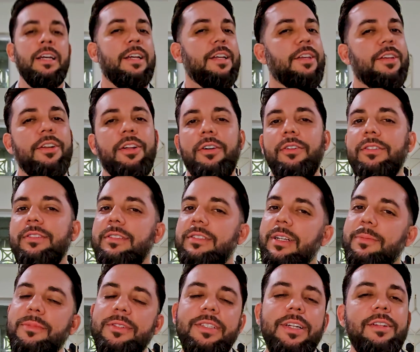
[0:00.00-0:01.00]
You know,
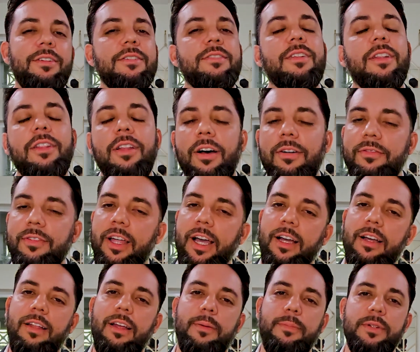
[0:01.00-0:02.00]
some sellers love that
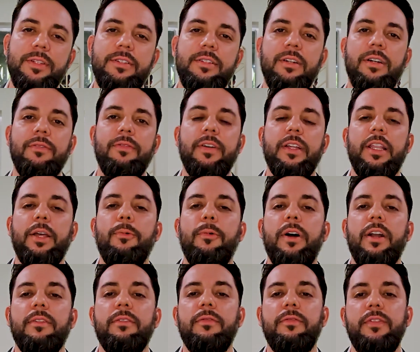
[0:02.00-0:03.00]
type of stuff, and they
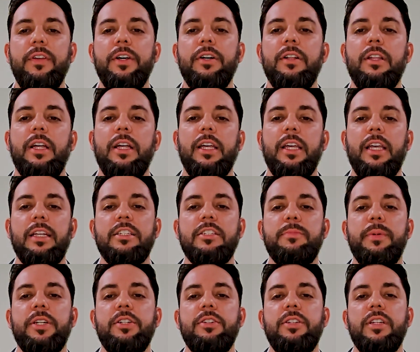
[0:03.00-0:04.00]
want to feel like,
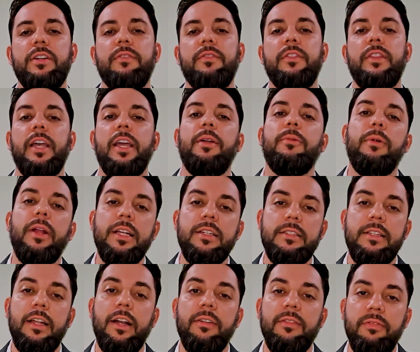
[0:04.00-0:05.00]
especially if they raise
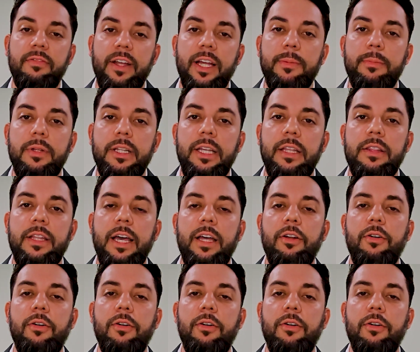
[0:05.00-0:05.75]
their family in that